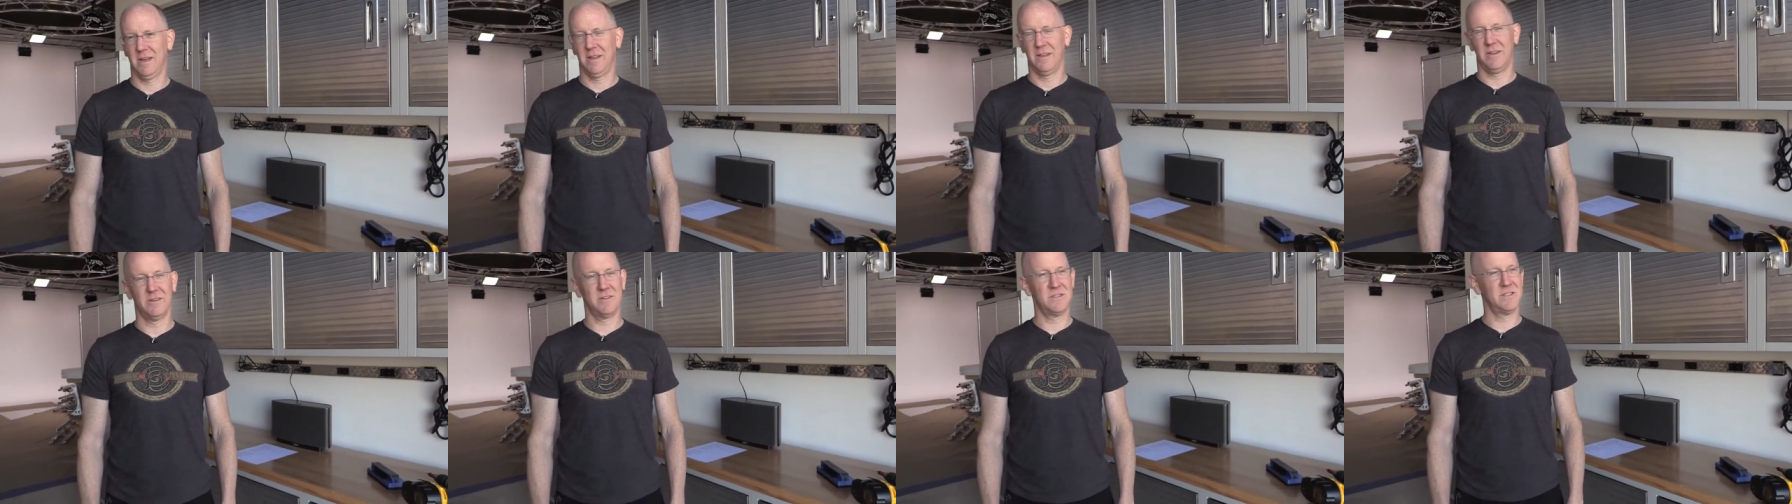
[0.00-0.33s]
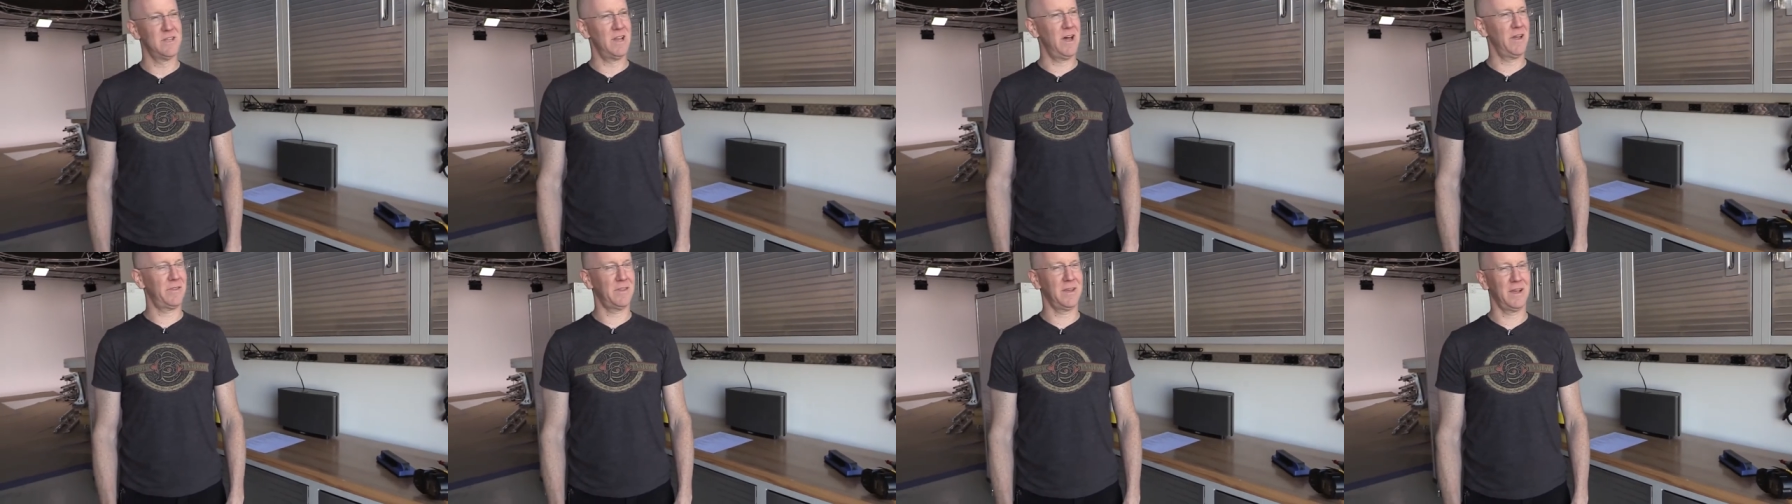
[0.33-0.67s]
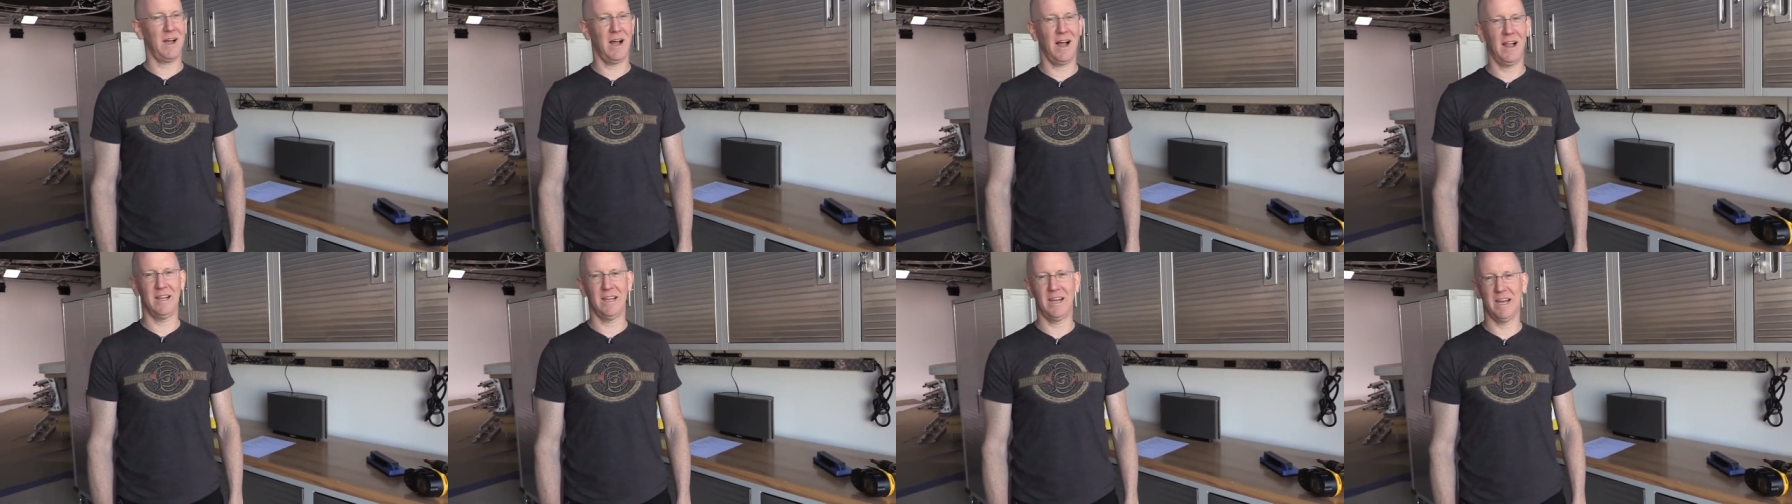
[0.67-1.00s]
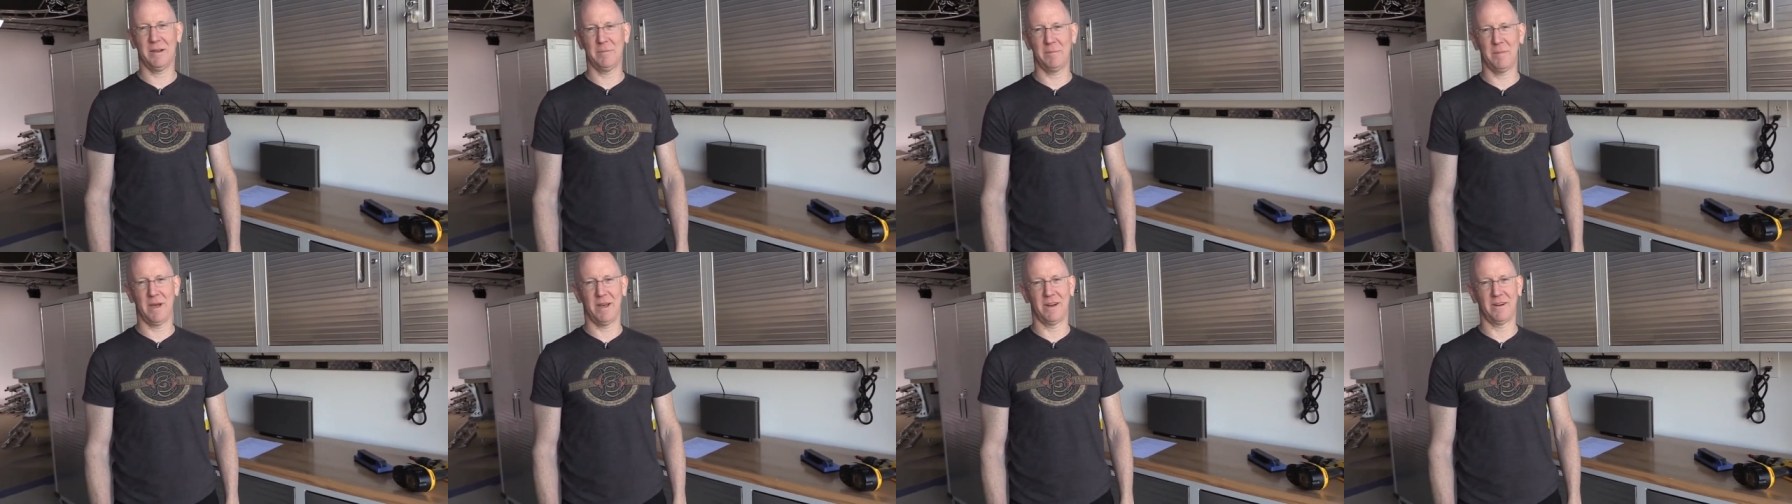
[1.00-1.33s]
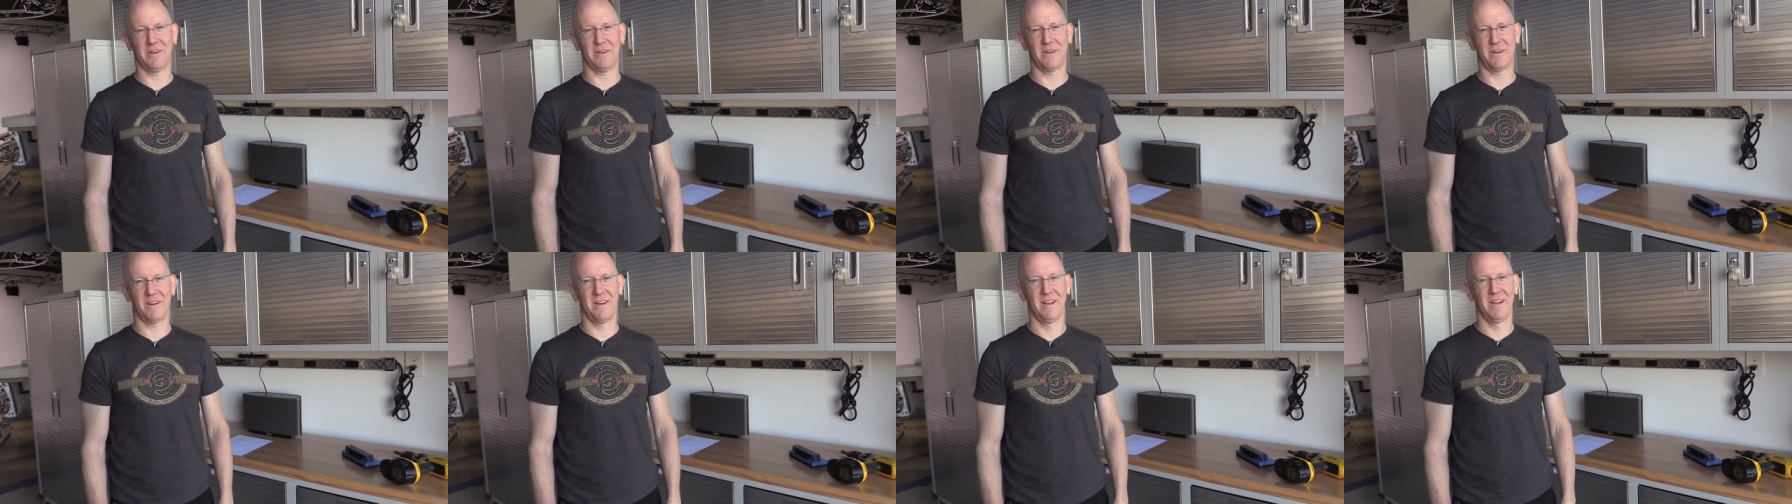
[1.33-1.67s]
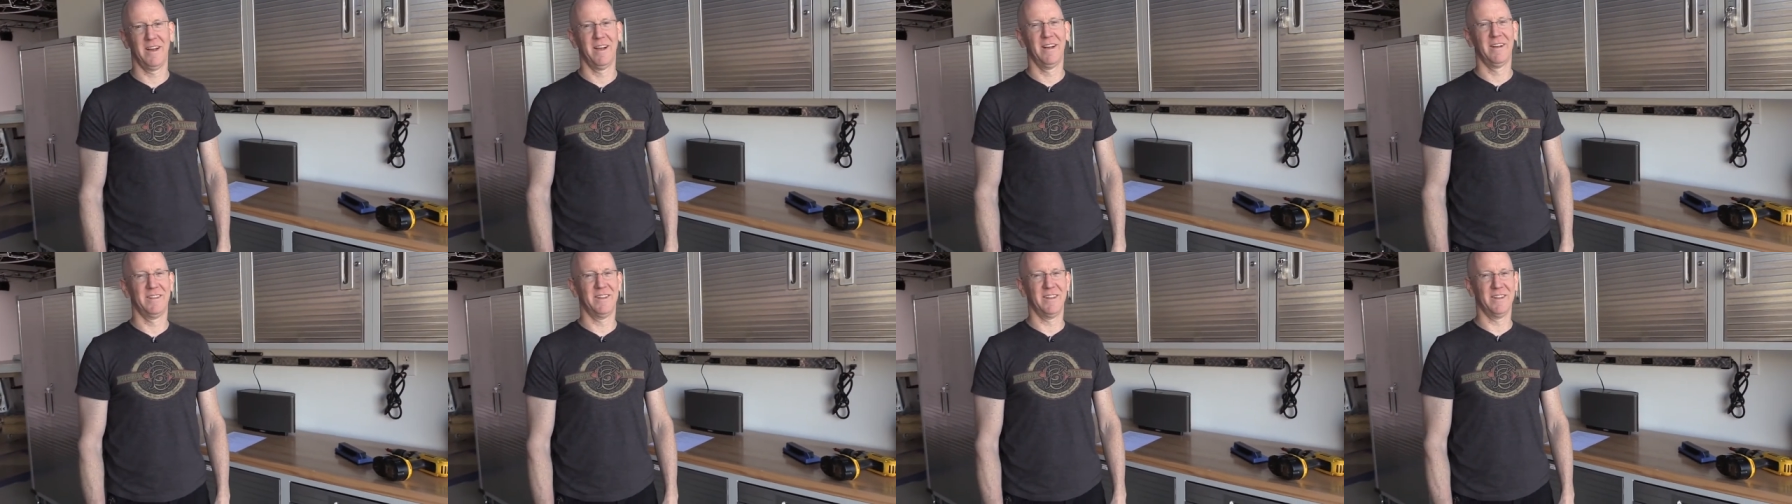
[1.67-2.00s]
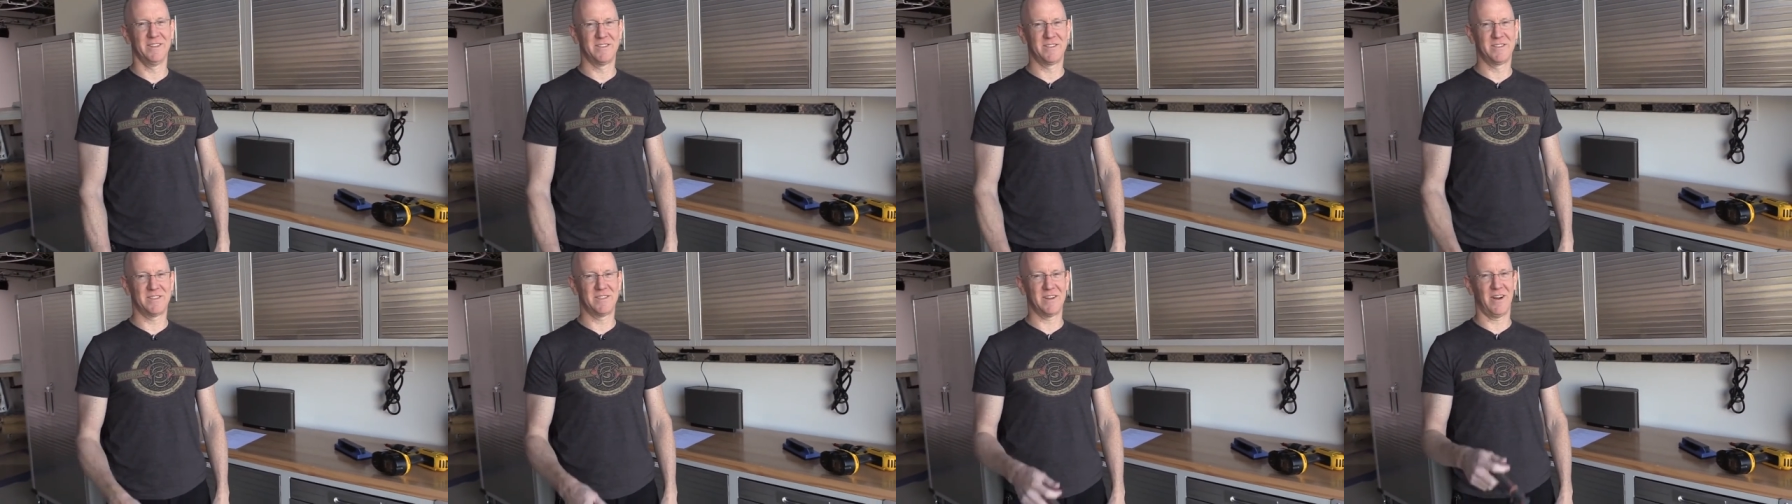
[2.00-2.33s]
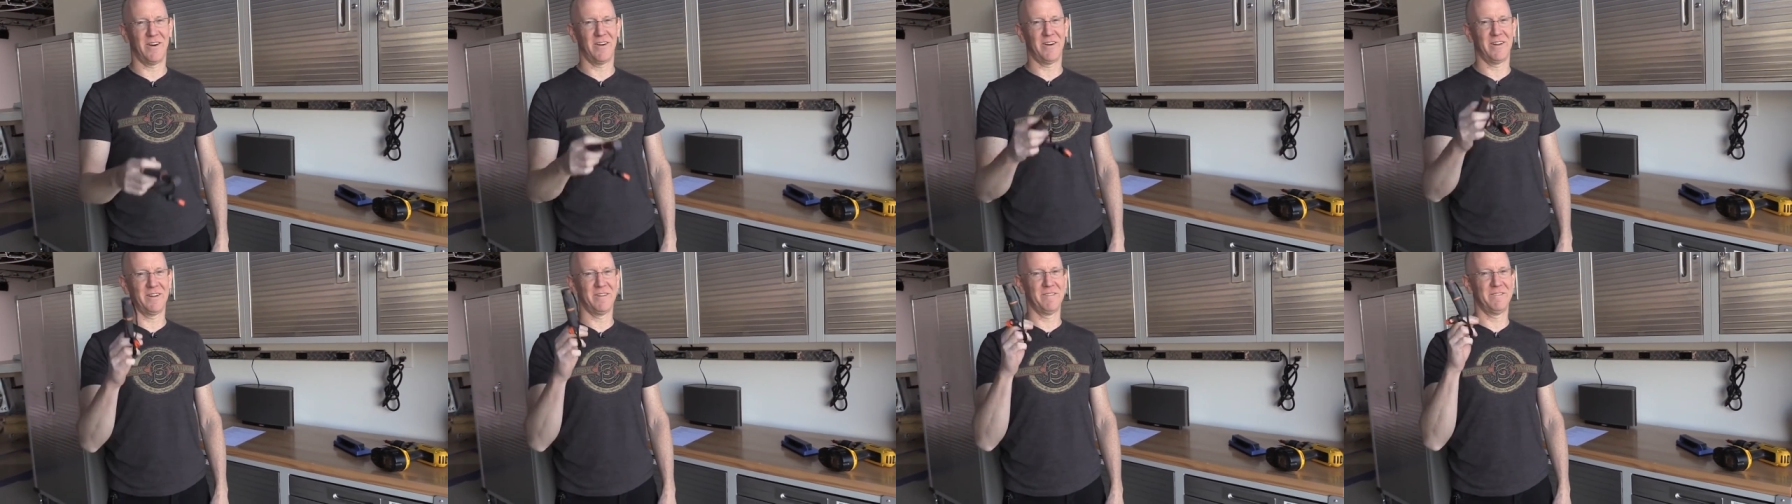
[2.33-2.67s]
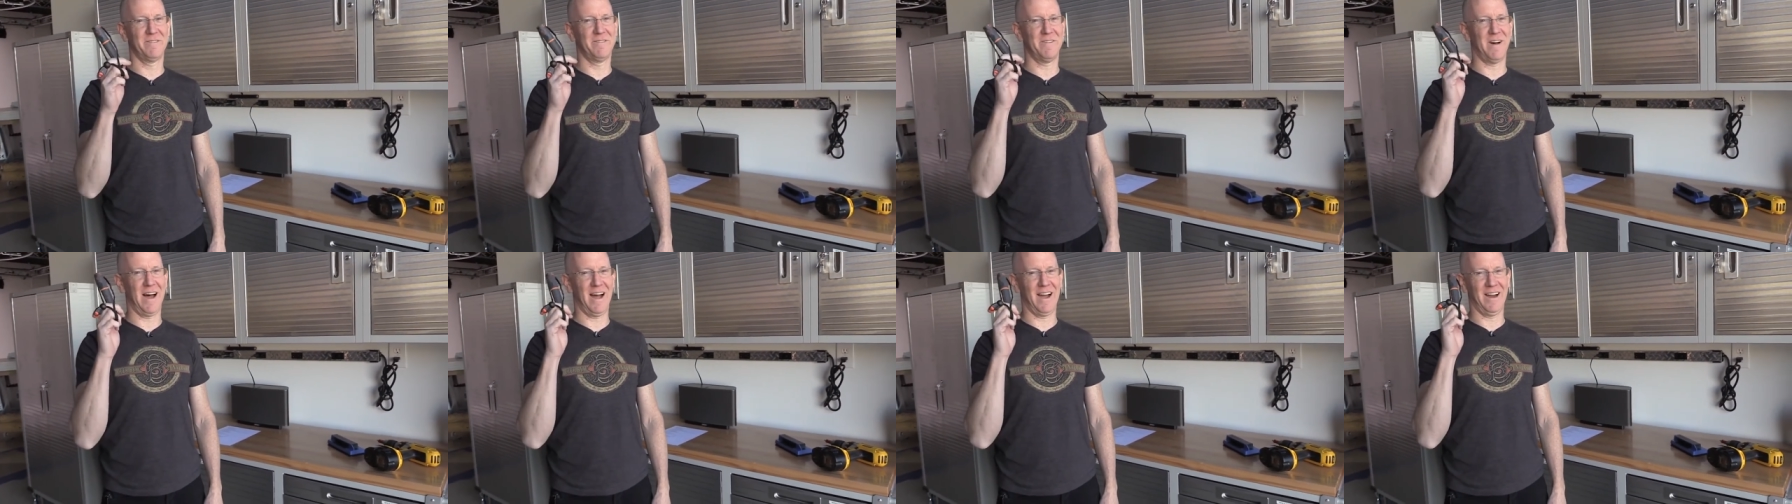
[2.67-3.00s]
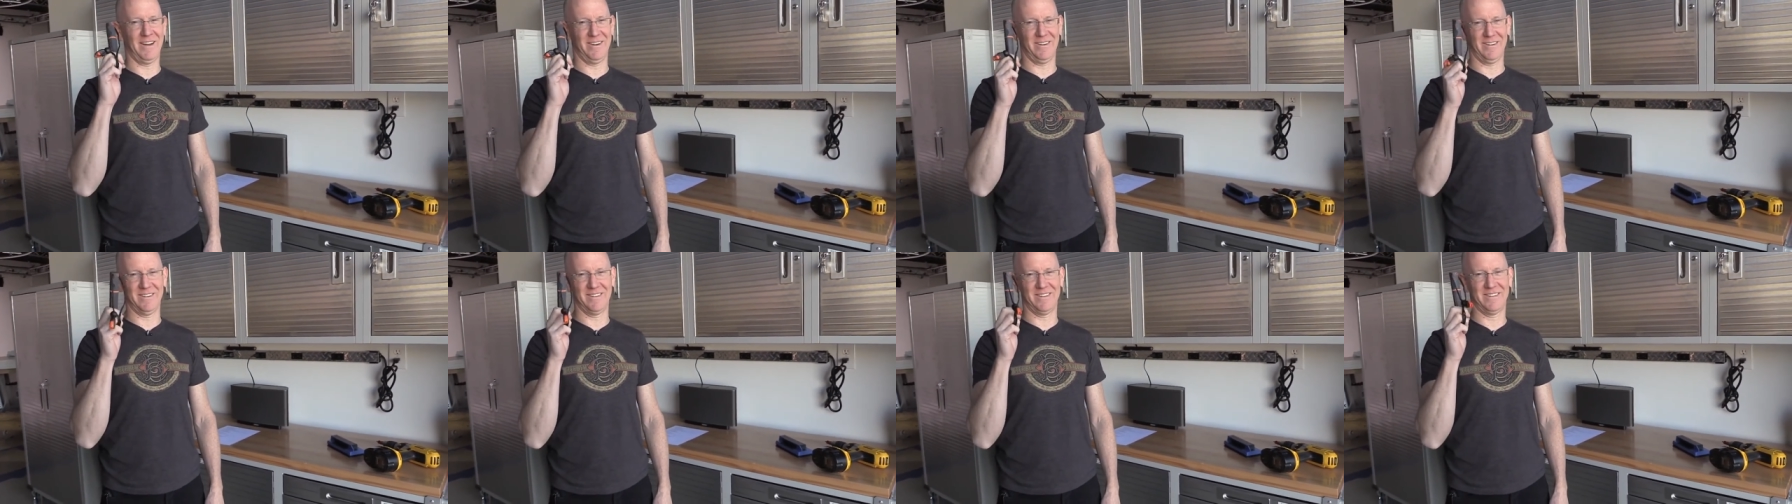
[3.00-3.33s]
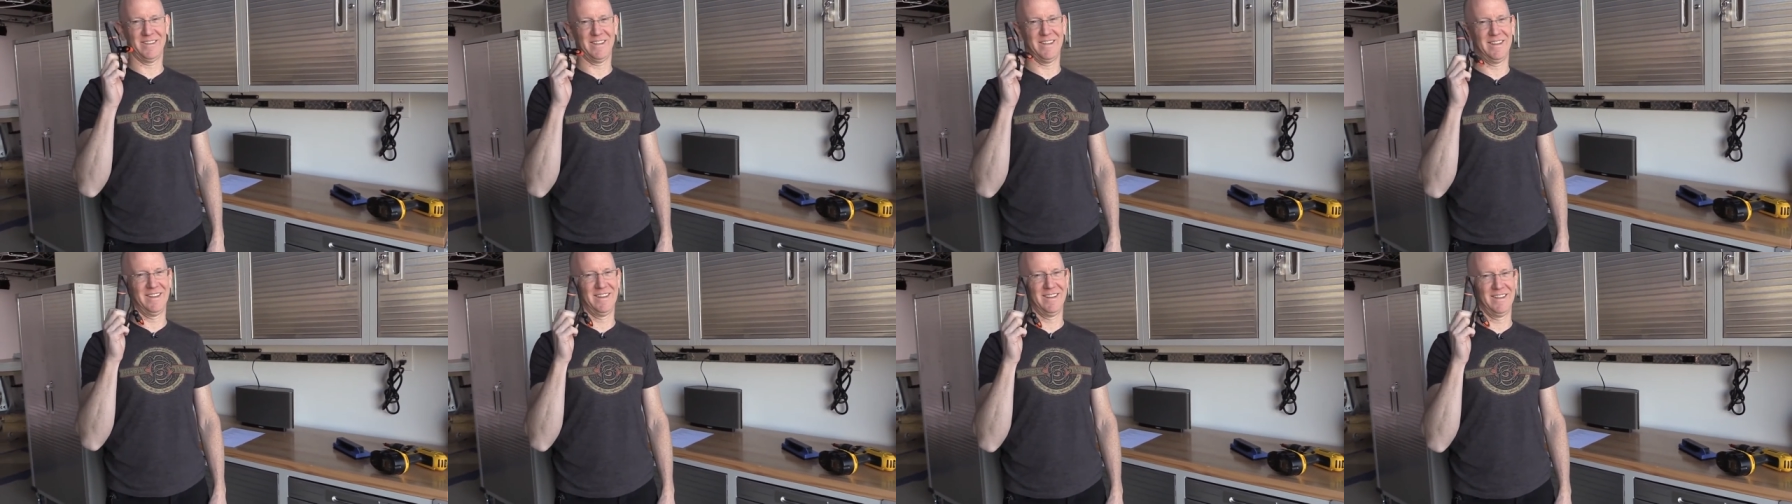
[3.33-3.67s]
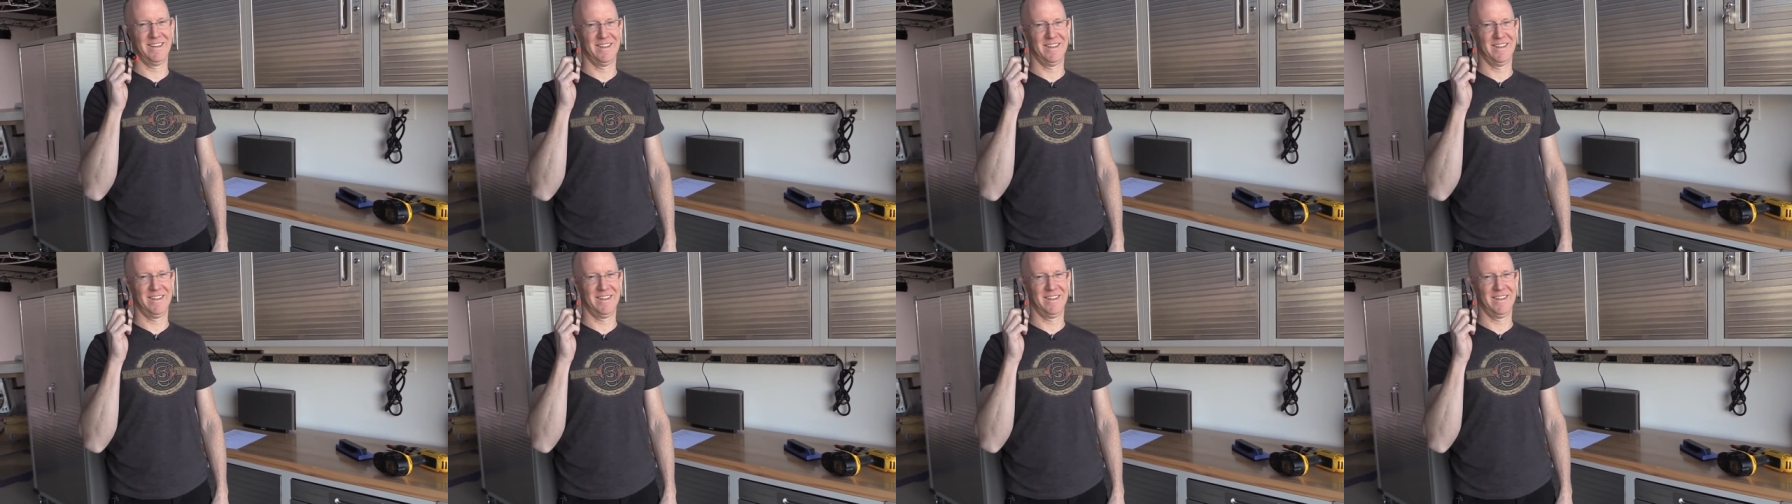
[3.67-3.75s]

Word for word: There's nothing I like better than starting fires.